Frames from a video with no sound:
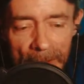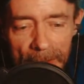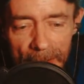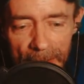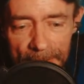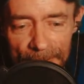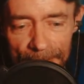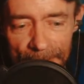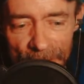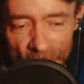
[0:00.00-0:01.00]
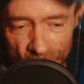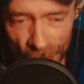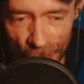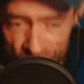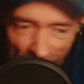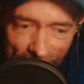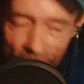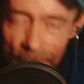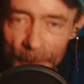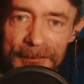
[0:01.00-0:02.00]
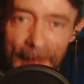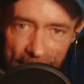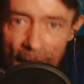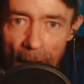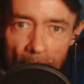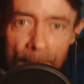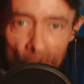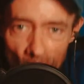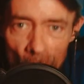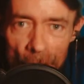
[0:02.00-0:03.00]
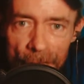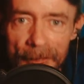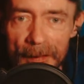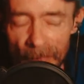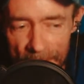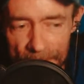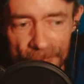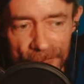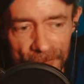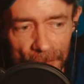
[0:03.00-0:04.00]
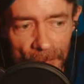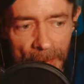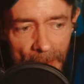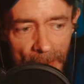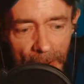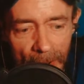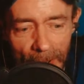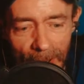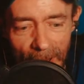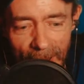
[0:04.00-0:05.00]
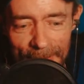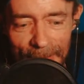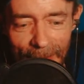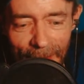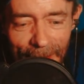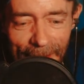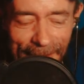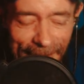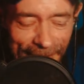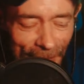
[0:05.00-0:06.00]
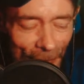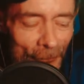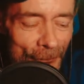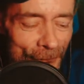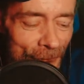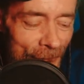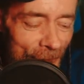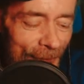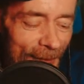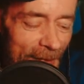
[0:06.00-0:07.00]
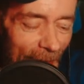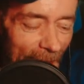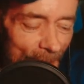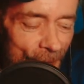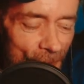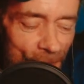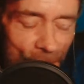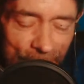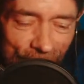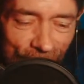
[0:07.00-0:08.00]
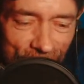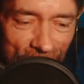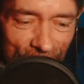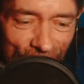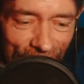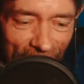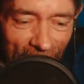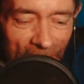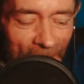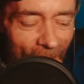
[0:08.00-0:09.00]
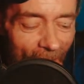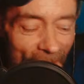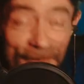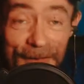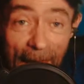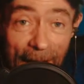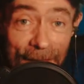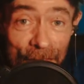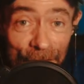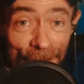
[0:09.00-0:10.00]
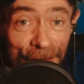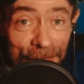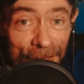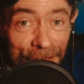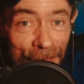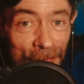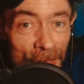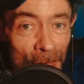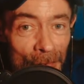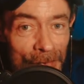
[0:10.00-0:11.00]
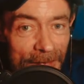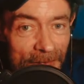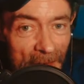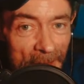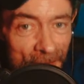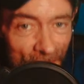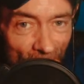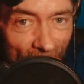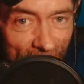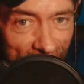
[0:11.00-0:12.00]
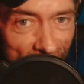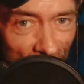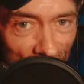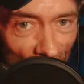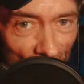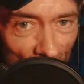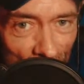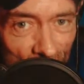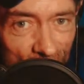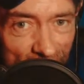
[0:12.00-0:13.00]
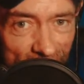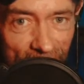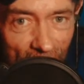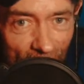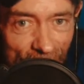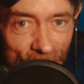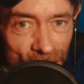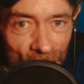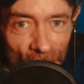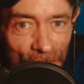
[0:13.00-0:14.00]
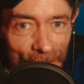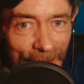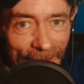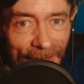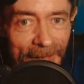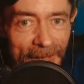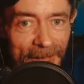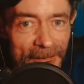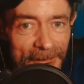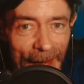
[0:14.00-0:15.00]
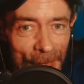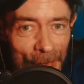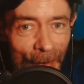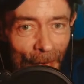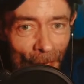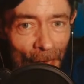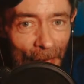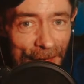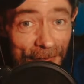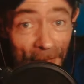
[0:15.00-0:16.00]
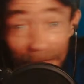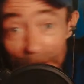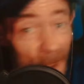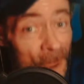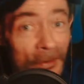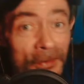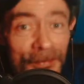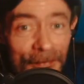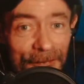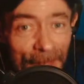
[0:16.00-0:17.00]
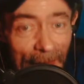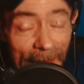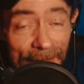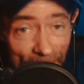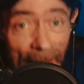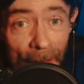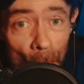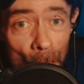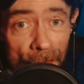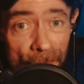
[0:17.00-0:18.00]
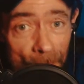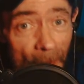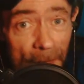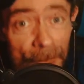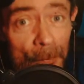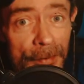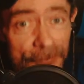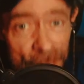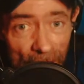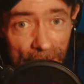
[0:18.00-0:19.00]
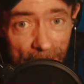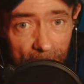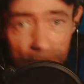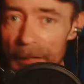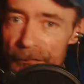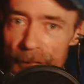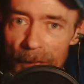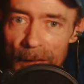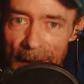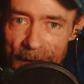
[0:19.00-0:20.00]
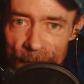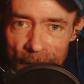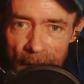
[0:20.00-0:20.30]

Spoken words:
The channel that we tend to upload clips to. It includes the claps of the mainstream media and that really, really cool reptilian royal reincarnation theory that Nano Girl got into. If you didn't hear that, that alone is worth going and checking out. It's not live yet.